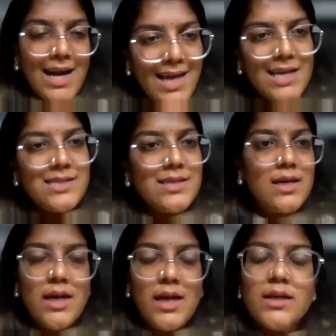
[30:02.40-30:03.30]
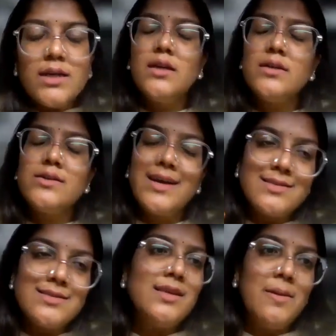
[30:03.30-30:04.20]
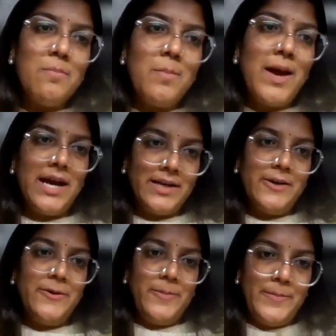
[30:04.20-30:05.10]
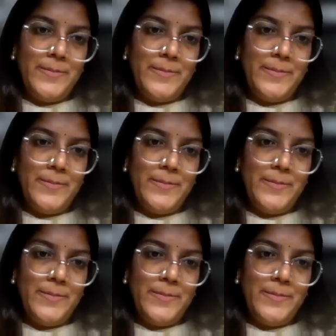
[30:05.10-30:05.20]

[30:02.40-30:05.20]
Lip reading: that has created a drastic impact.